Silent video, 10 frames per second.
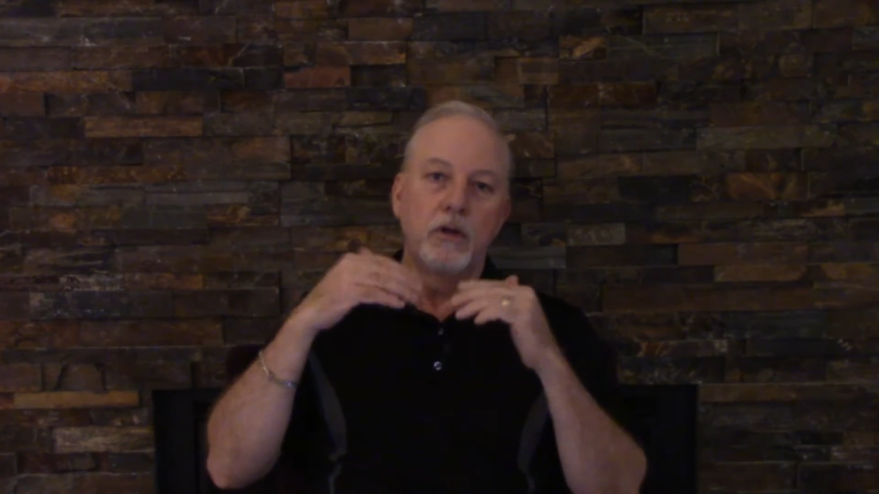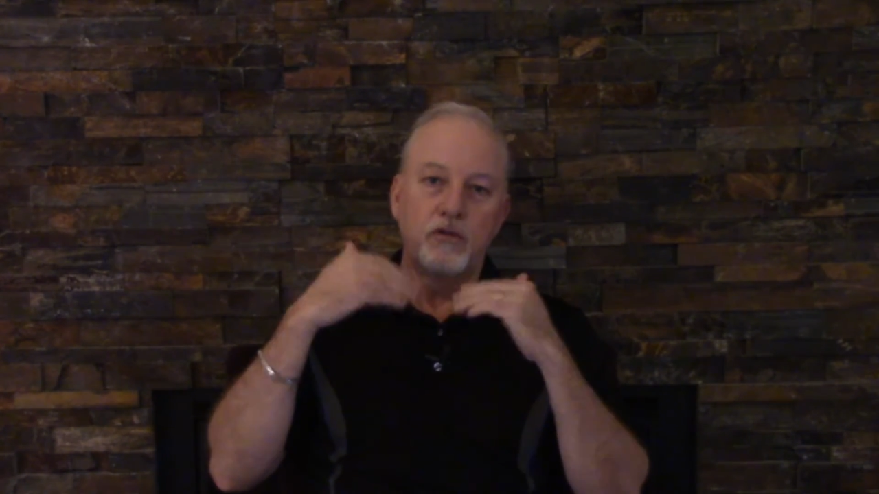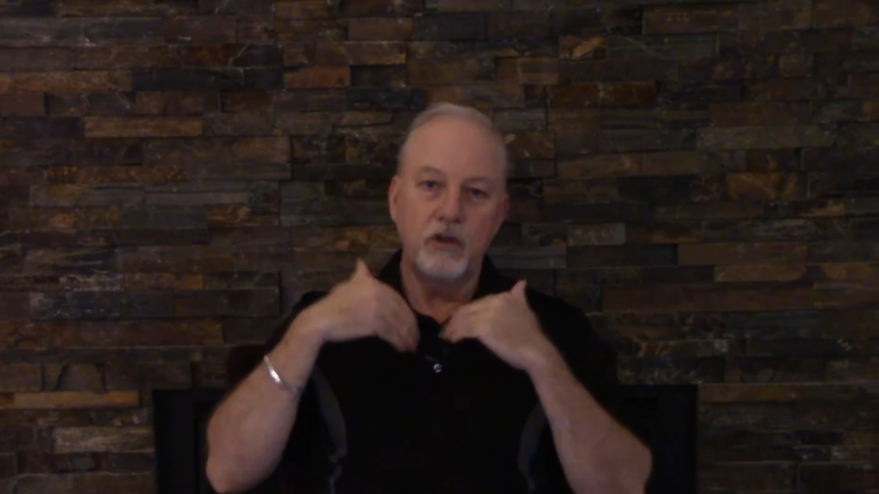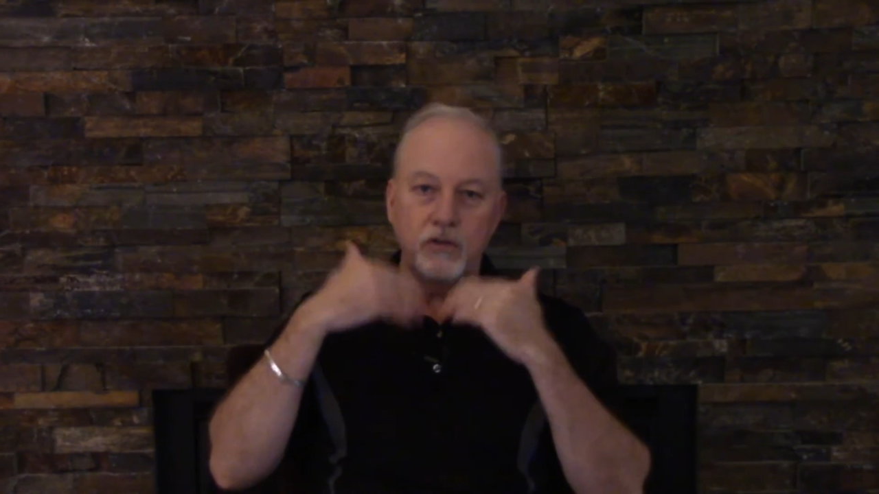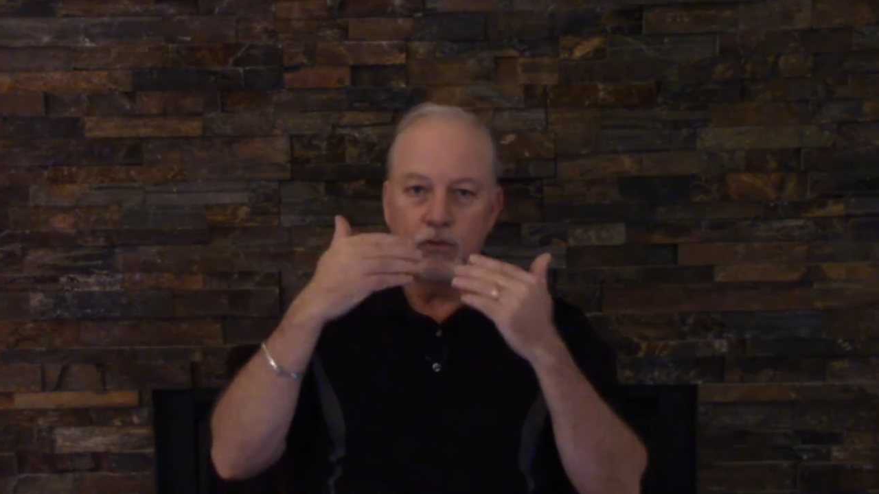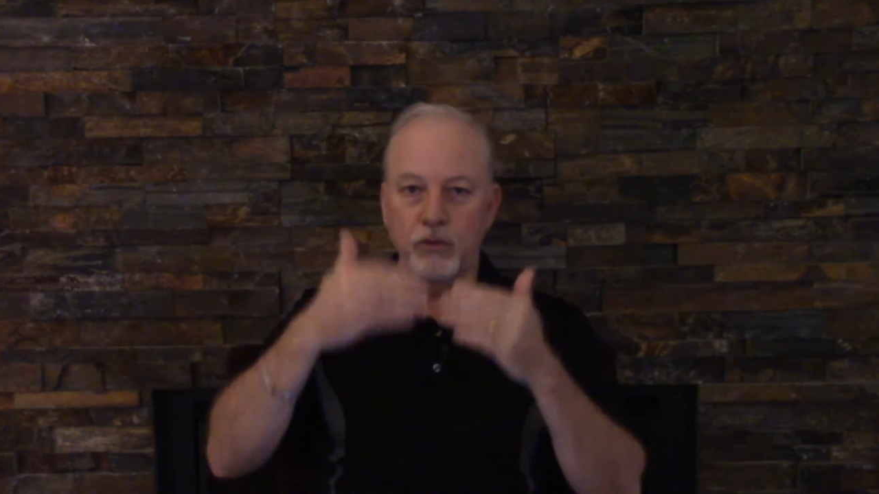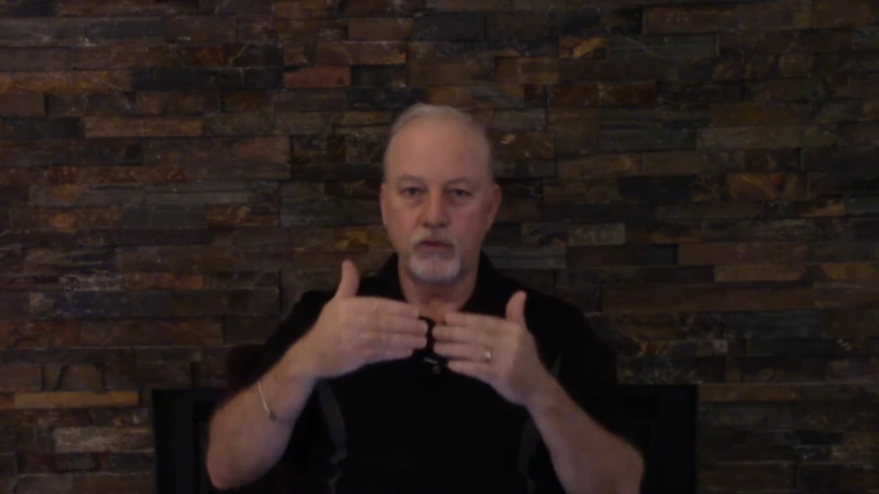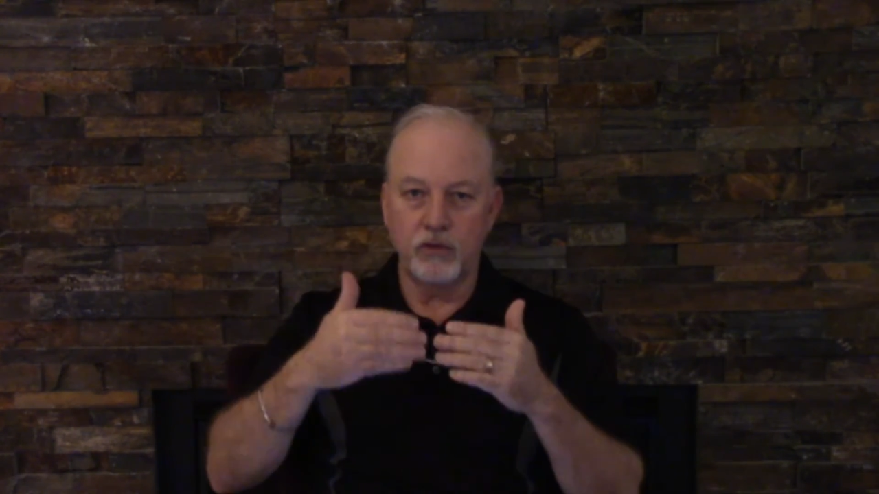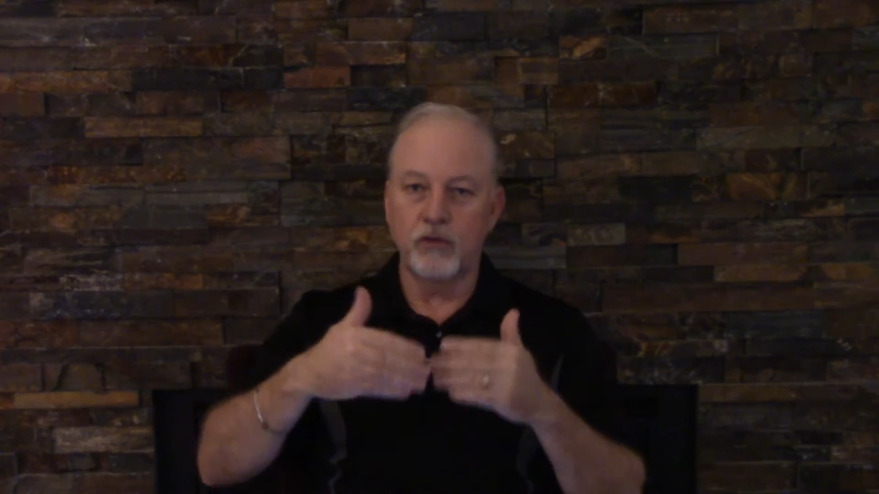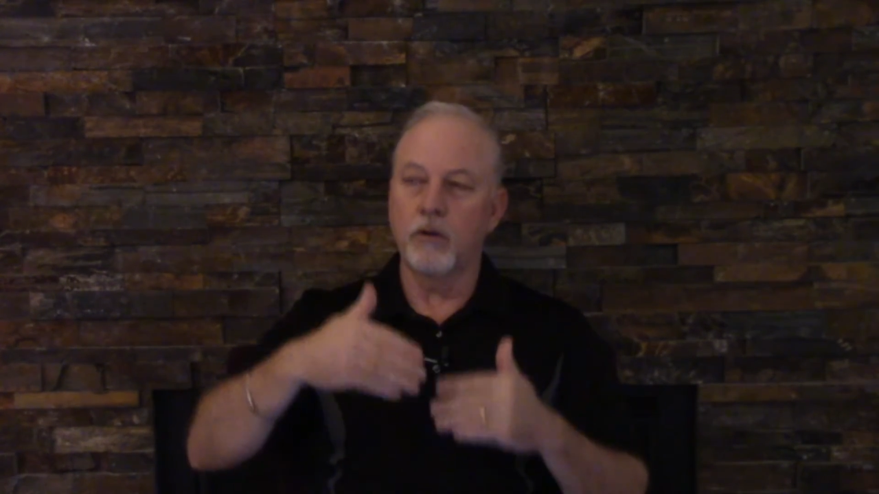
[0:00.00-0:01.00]
Jesus was
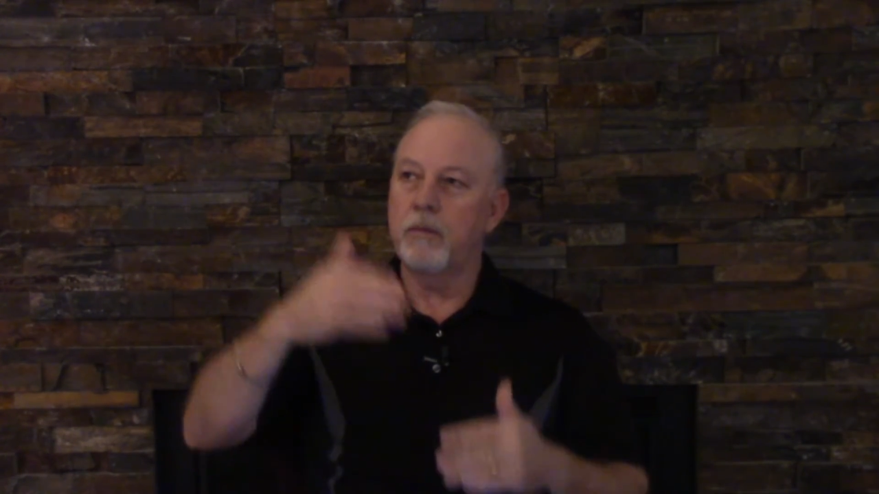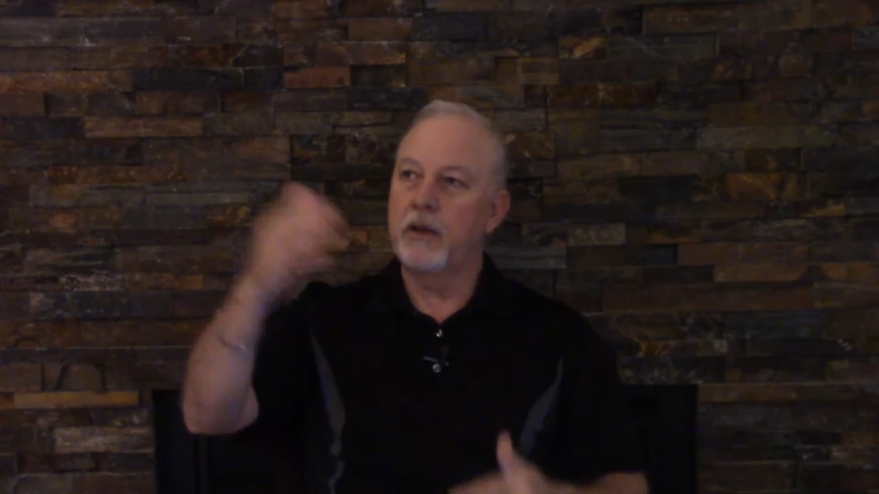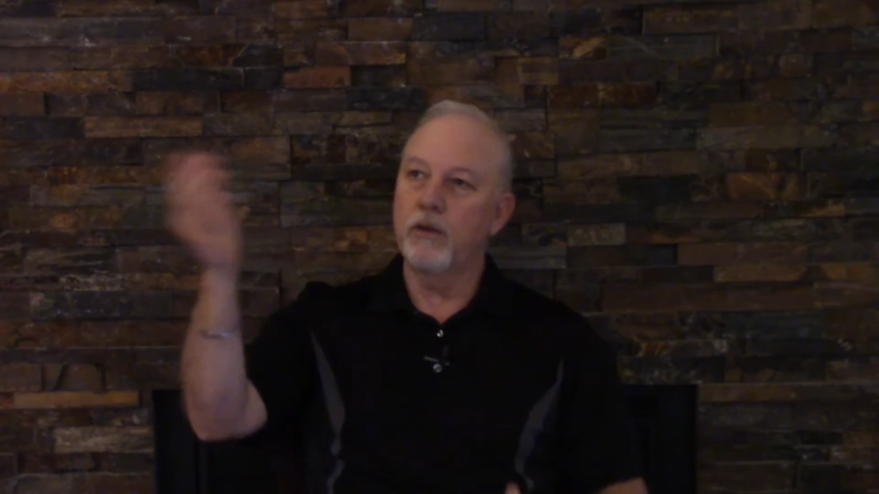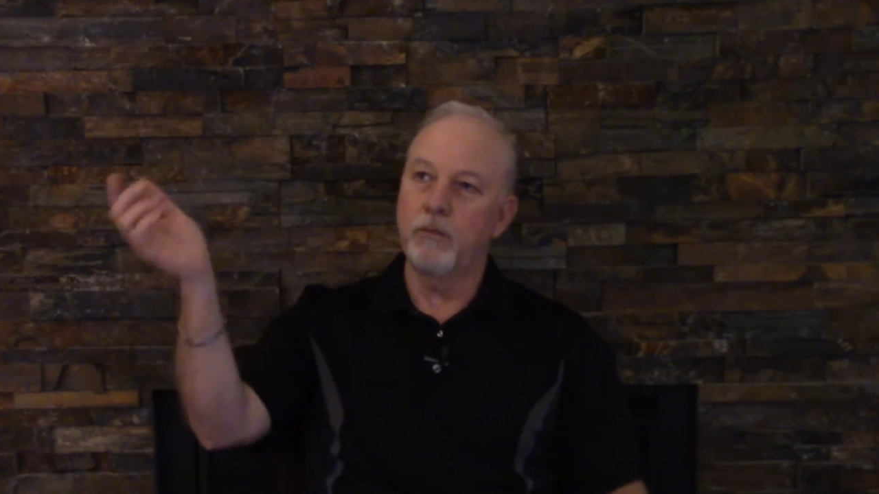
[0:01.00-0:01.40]
disturbed by their